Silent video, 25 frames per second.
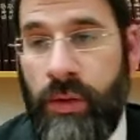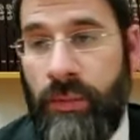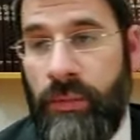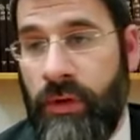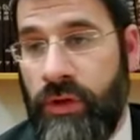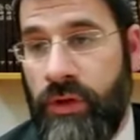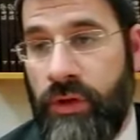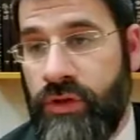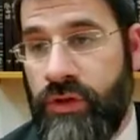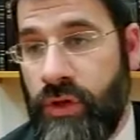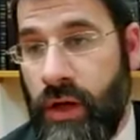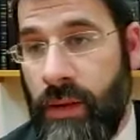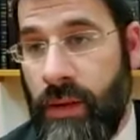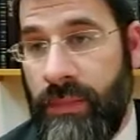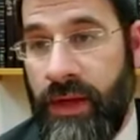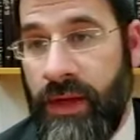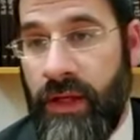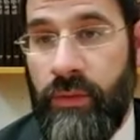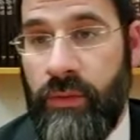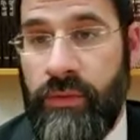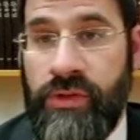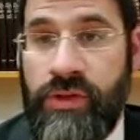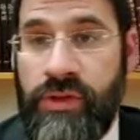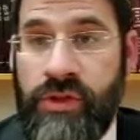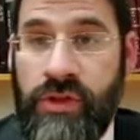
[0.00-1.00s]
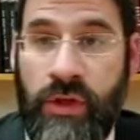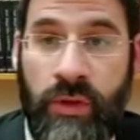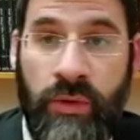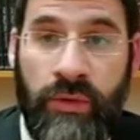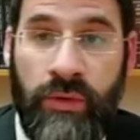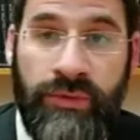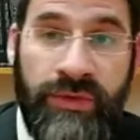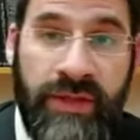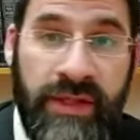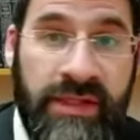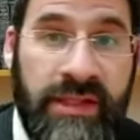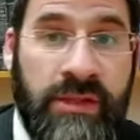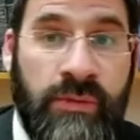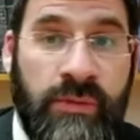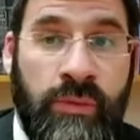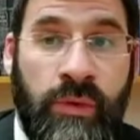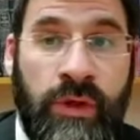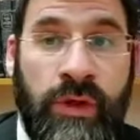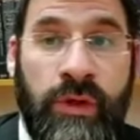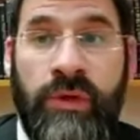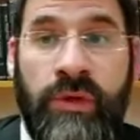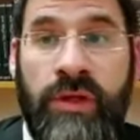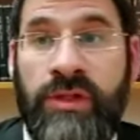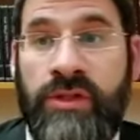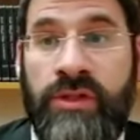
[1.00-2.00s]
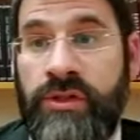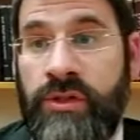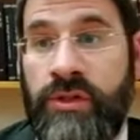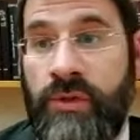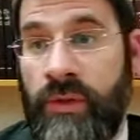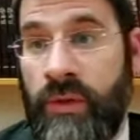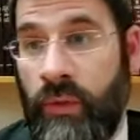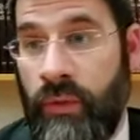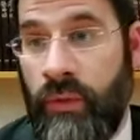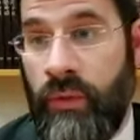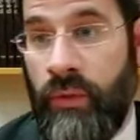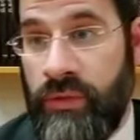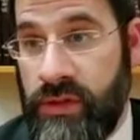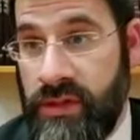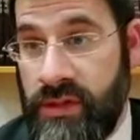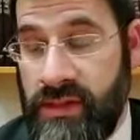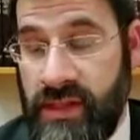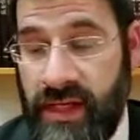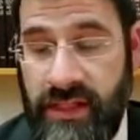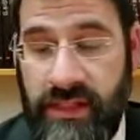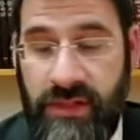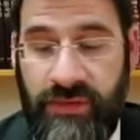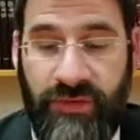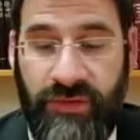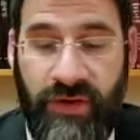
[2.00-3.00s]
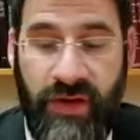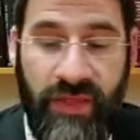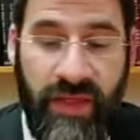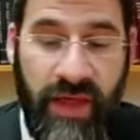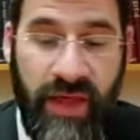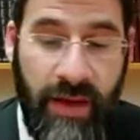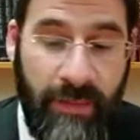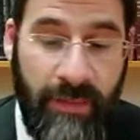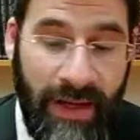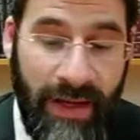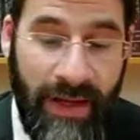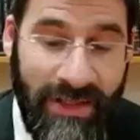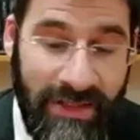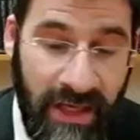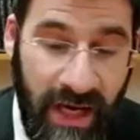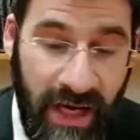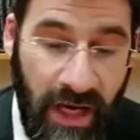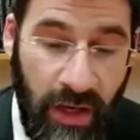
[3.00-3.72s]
Moshe Rabbeinu was told, this is what you need to do in order to sanctify them, the